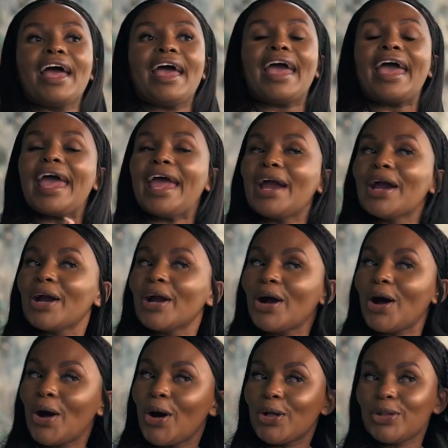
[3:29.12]
hair
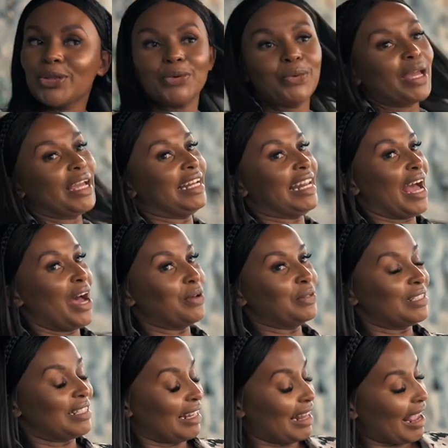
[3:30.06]
all the way
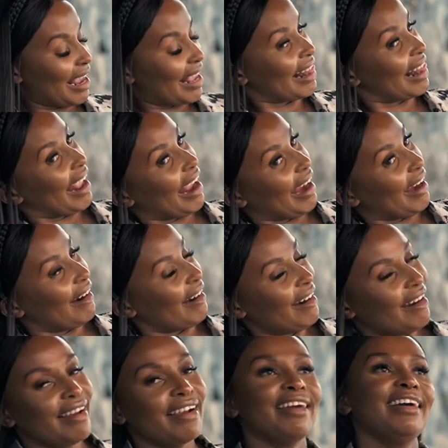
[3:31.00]
down to like
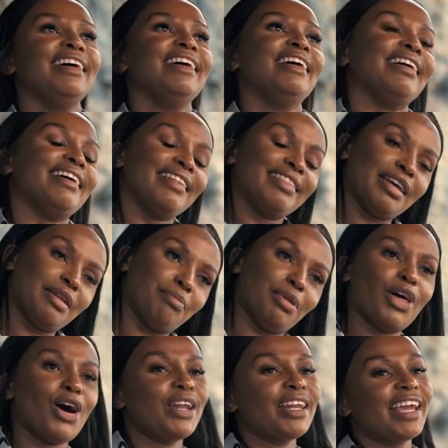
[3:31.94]
there, and then
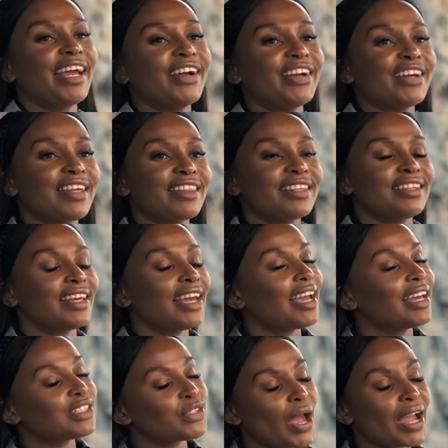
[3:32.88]
blonde hair another
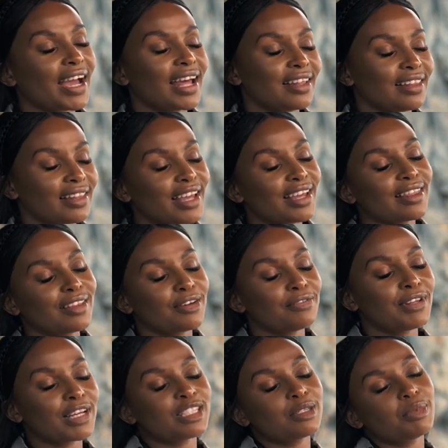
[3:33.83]
day. So I kind of like the
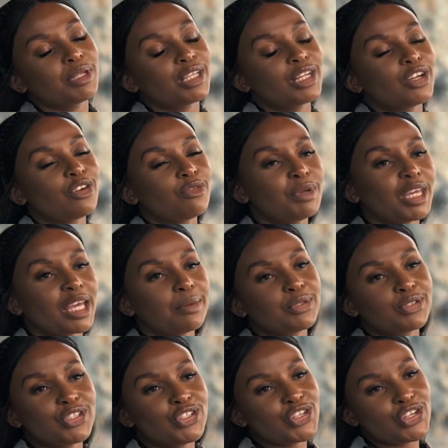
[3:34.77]
flexibility of being
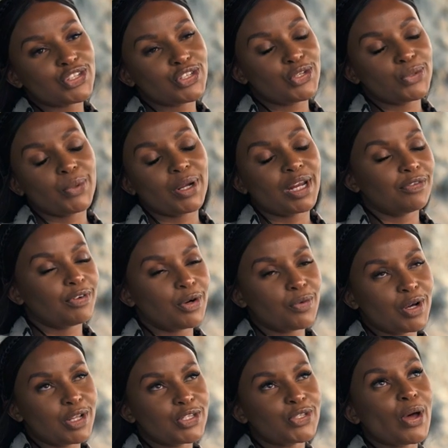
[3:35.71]
able to just do whatever I
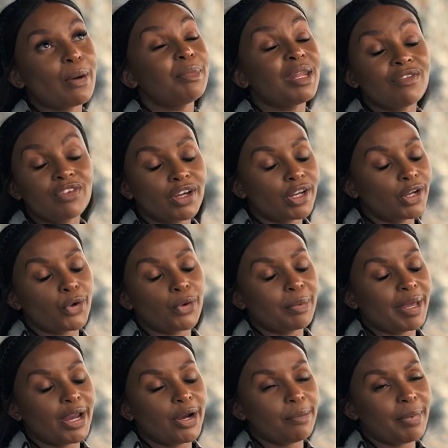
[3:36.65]
want. So I'm never gonna grow
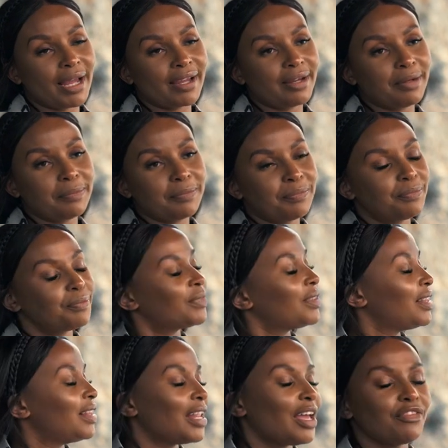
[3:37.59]
my hair back up,
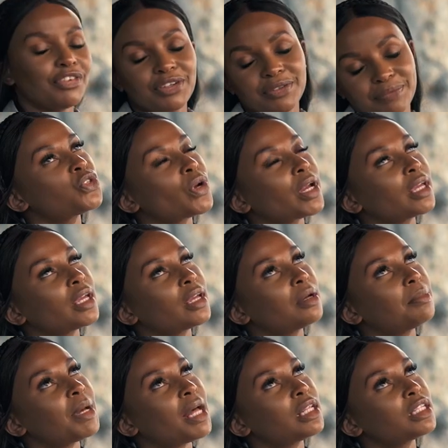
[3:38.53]
never. Striking
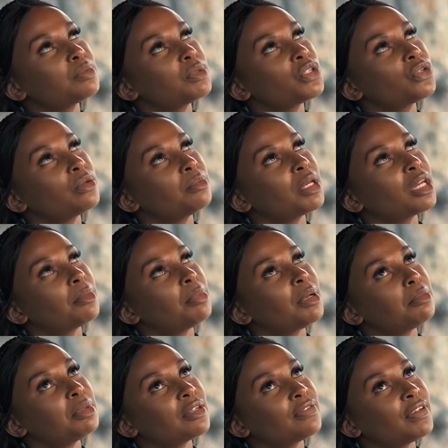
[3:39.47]
a balance between being a
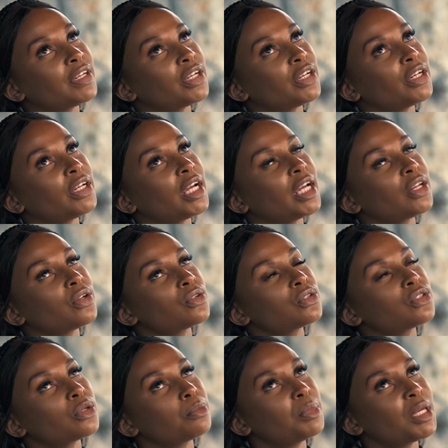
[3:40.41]
public figure and
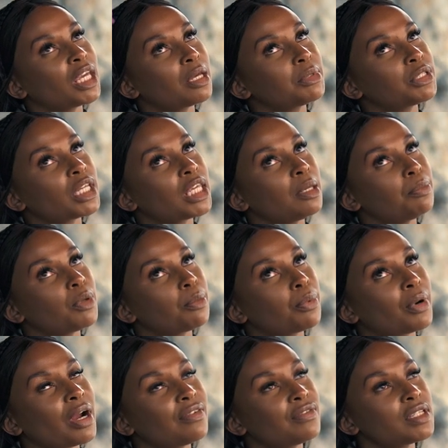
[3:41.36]
also being able to keep your
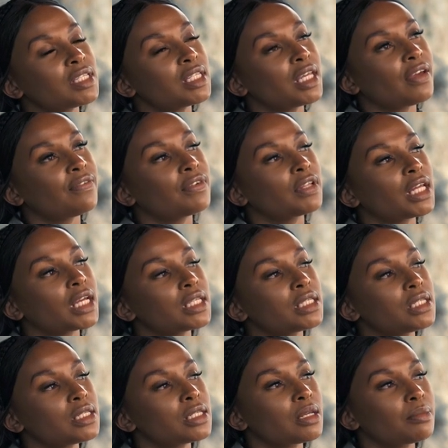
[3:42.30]
privacy, I feel like
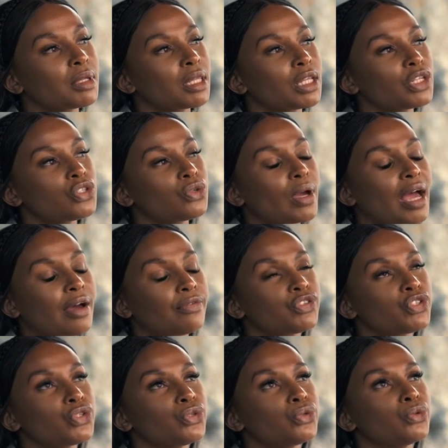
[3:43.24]
it's just something that you have
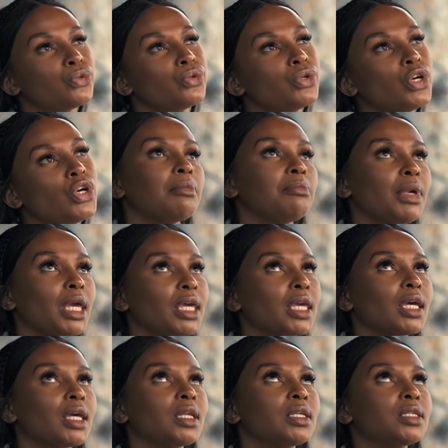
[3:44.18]
to, I
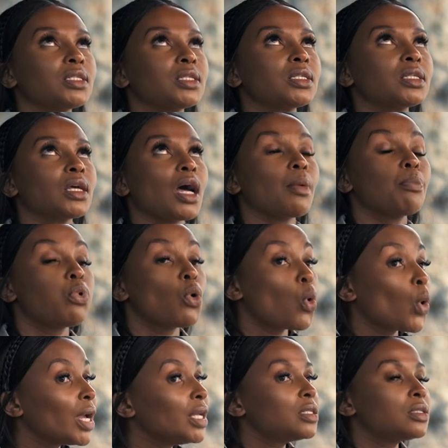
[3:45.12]
make it a
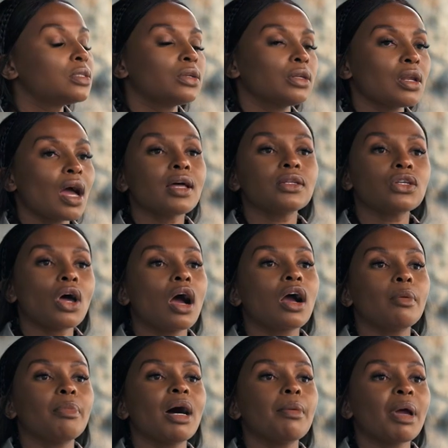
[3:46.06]
point to not
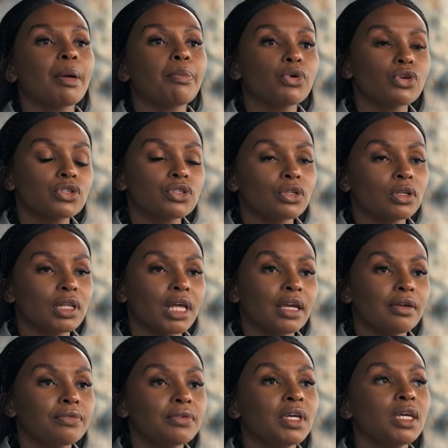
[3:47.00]
talk about my personal
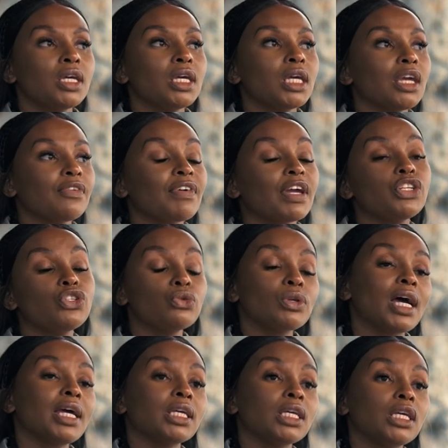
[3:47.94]
life. If I do
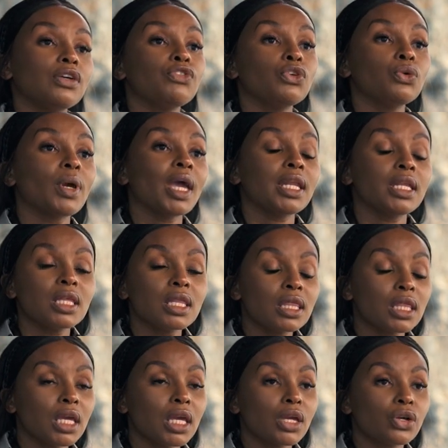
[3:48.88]
not give you
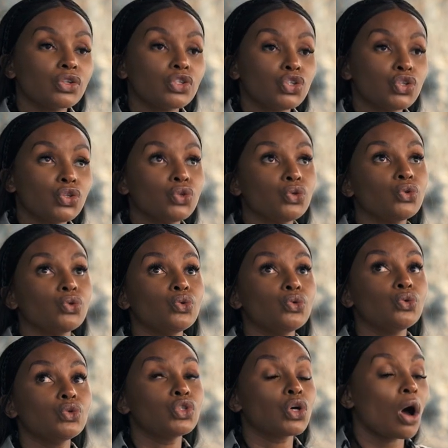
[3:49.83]
anything
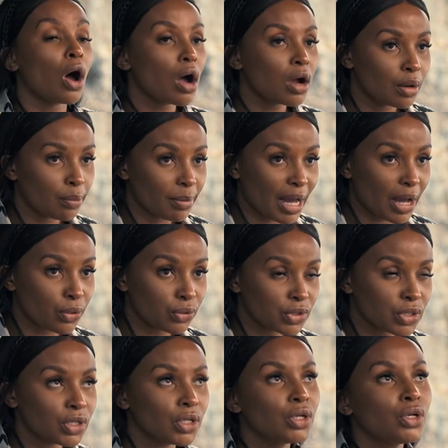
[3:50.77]
to talk
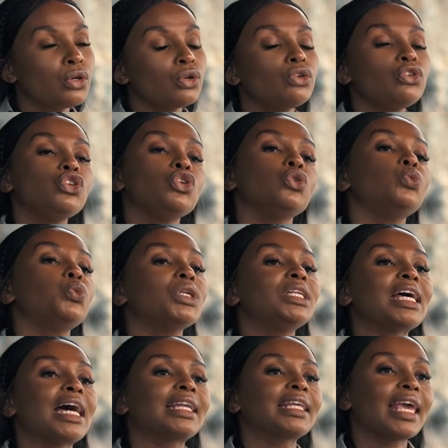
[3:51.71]
about, you
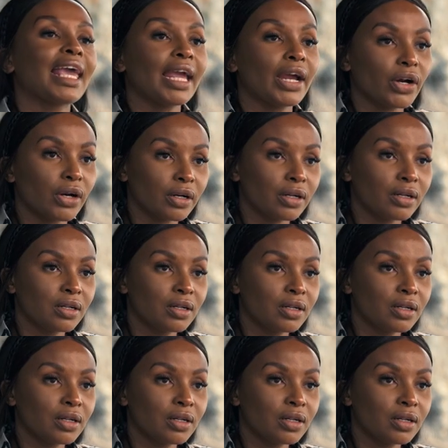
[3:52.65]
would not care.